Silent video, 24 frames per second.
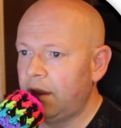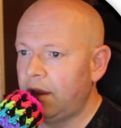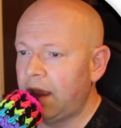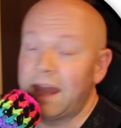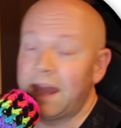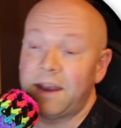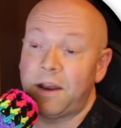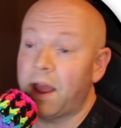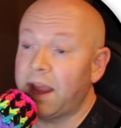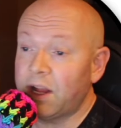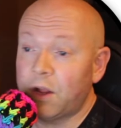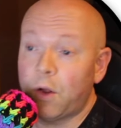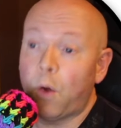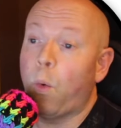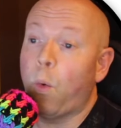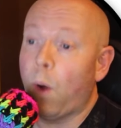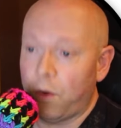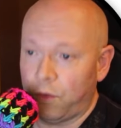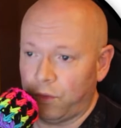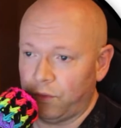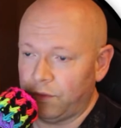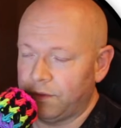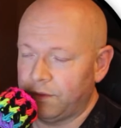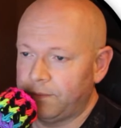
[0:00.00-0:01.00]
And I
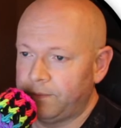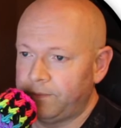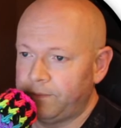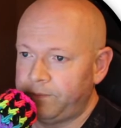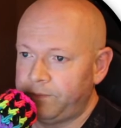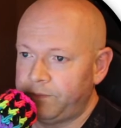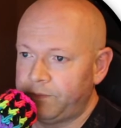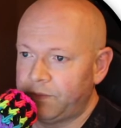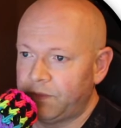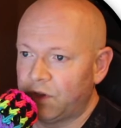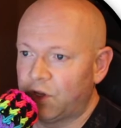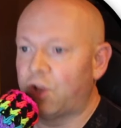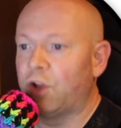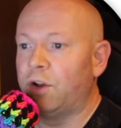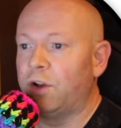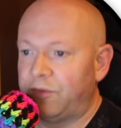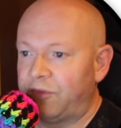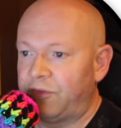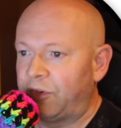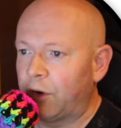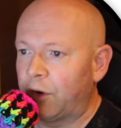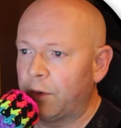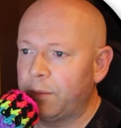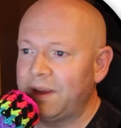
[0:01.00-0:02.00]
quote
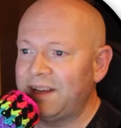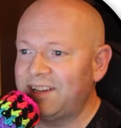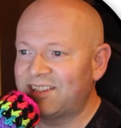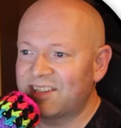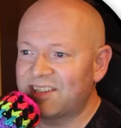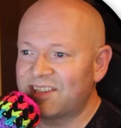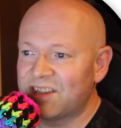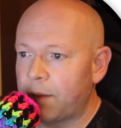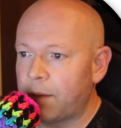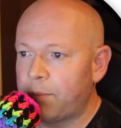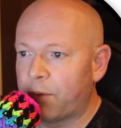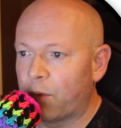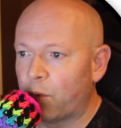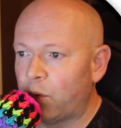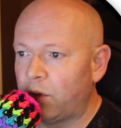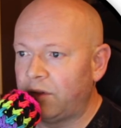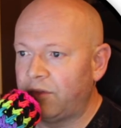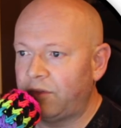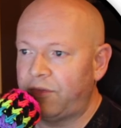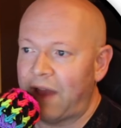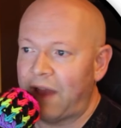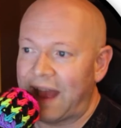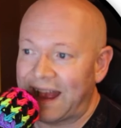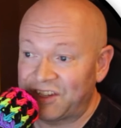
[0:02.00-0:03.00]
confirming Sniper
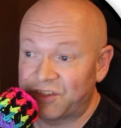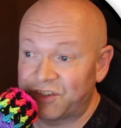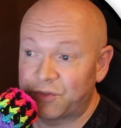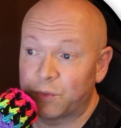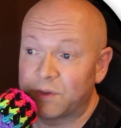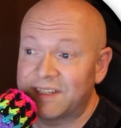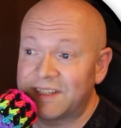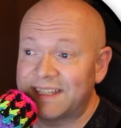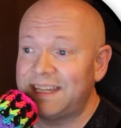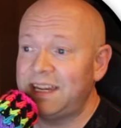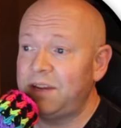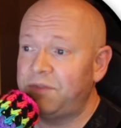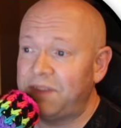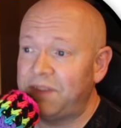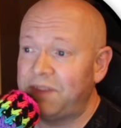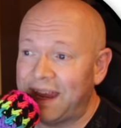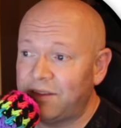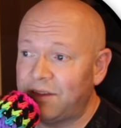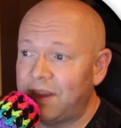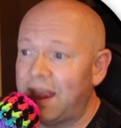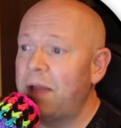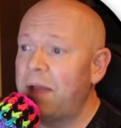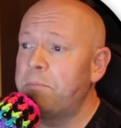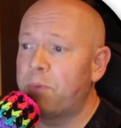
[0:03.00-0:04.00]
Wolf has received a
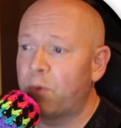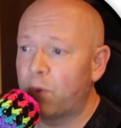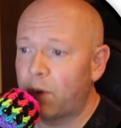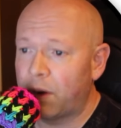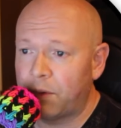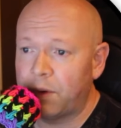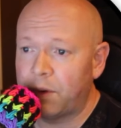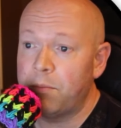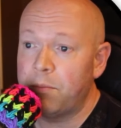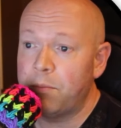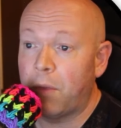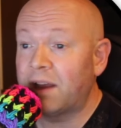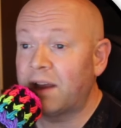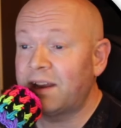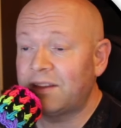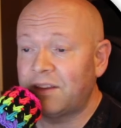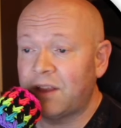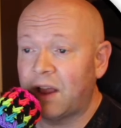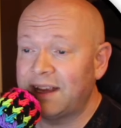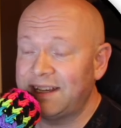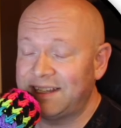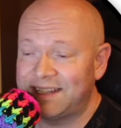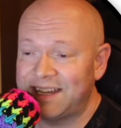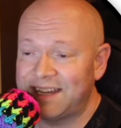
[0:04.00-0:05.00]
temporary
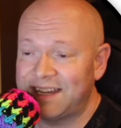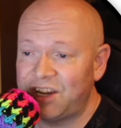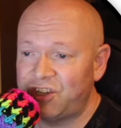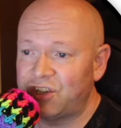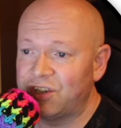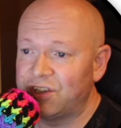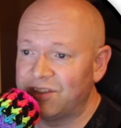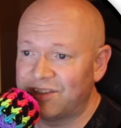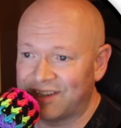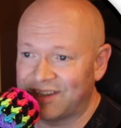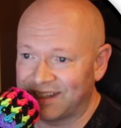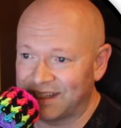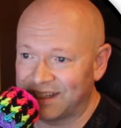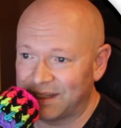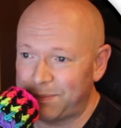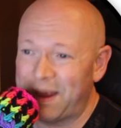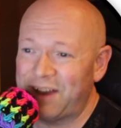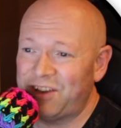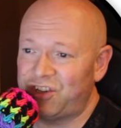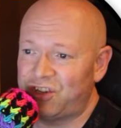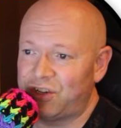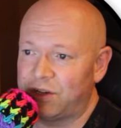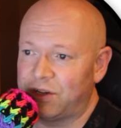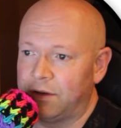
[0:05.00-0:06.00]
monetization
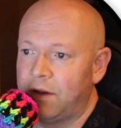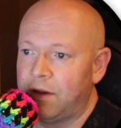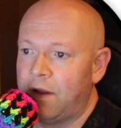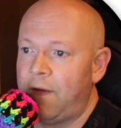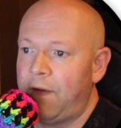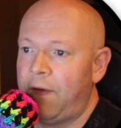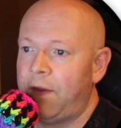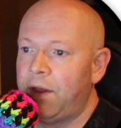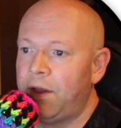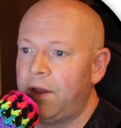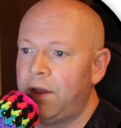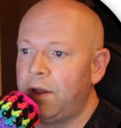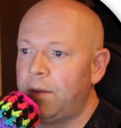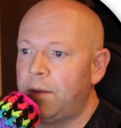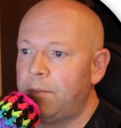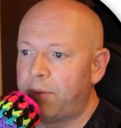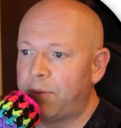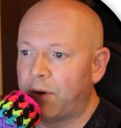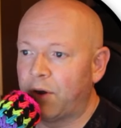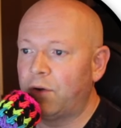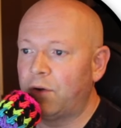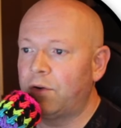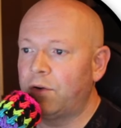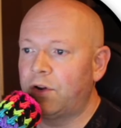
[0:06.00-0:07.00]
suspension
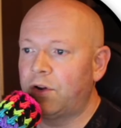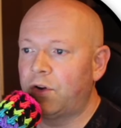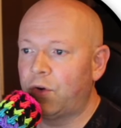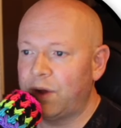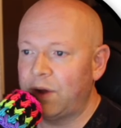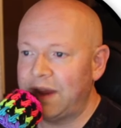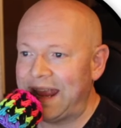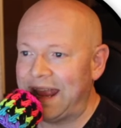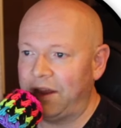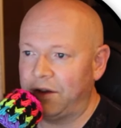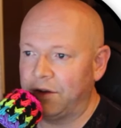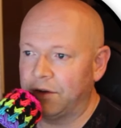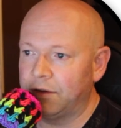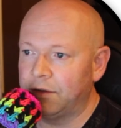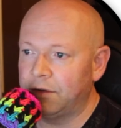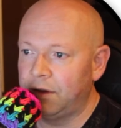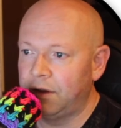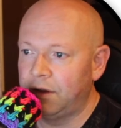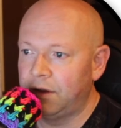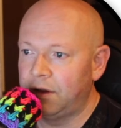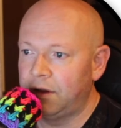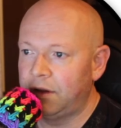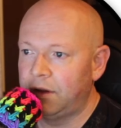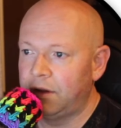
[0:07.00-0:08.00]
per creator
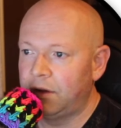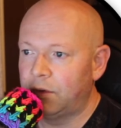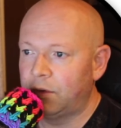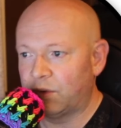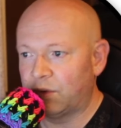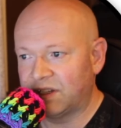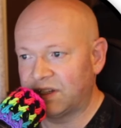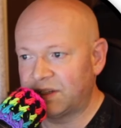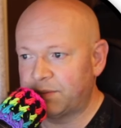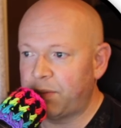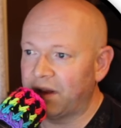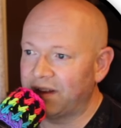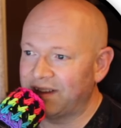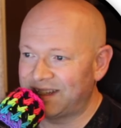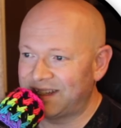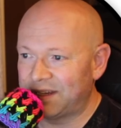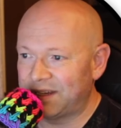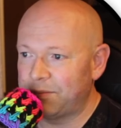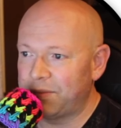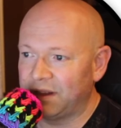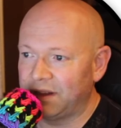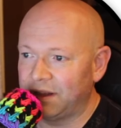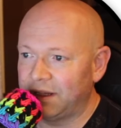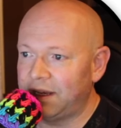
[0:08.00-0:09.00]

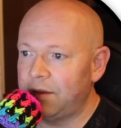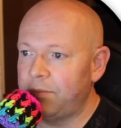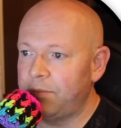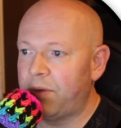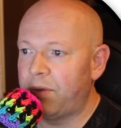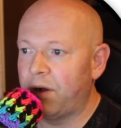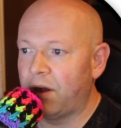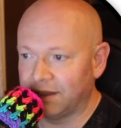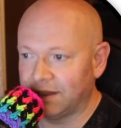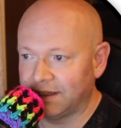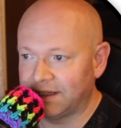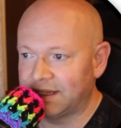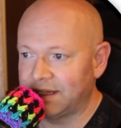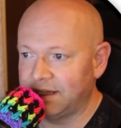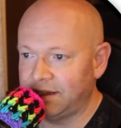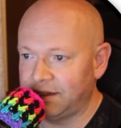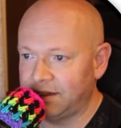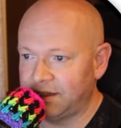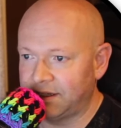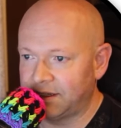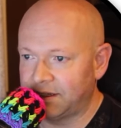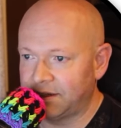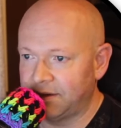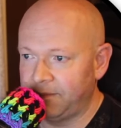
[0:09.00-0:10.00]
responsibility
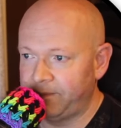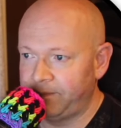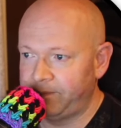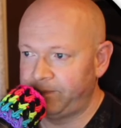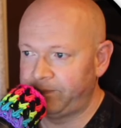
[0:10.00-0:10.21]
policies.